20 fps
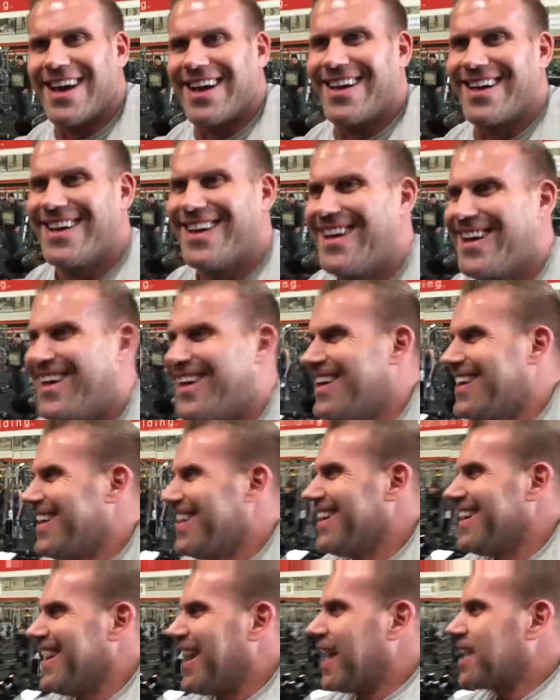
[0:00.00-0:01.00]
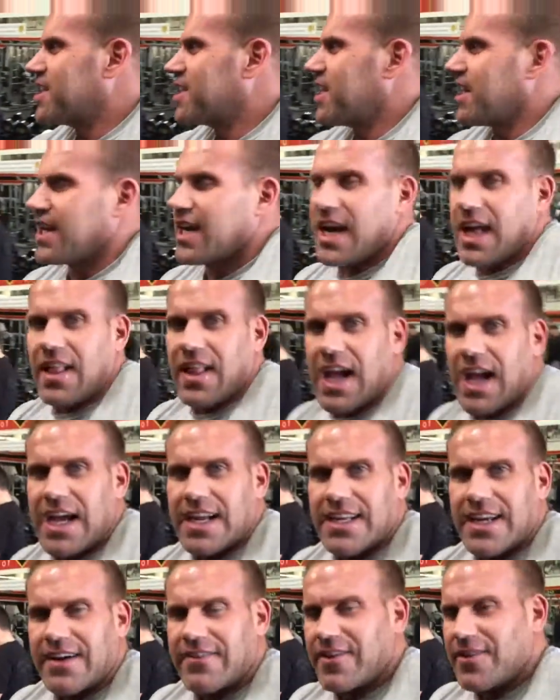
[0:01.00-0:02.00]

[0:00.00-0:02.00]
yeah. I cheated. I lied to